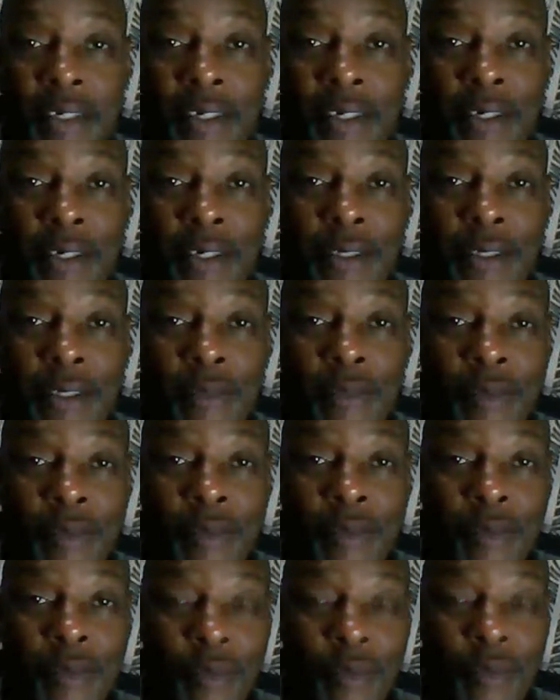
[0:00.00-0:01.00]
know,
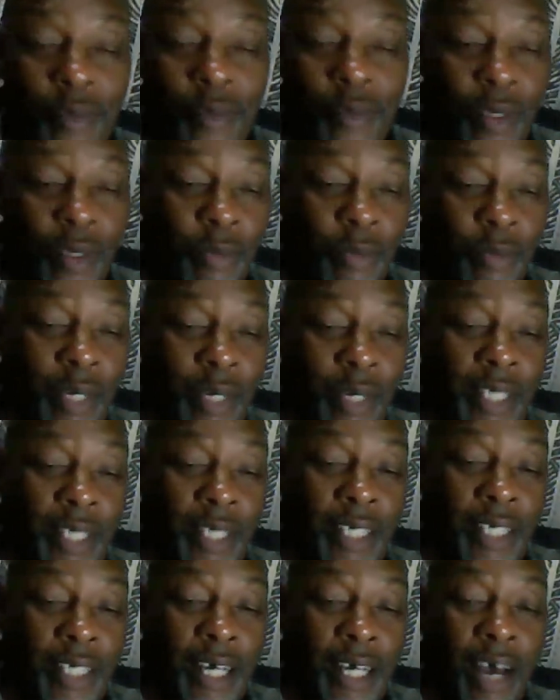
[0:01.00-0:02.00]
but
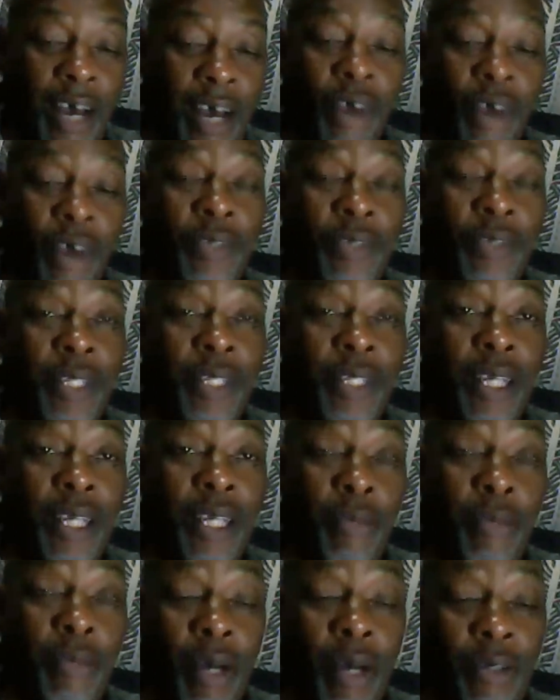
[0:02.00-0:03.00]
I often think
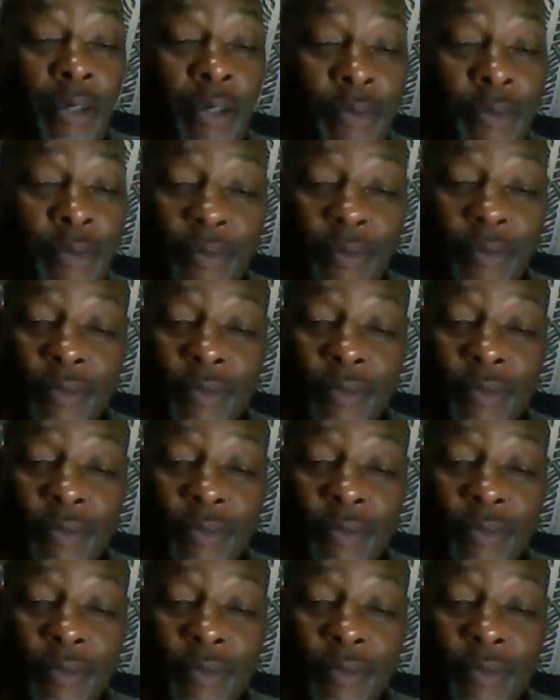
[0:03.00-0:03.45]
about,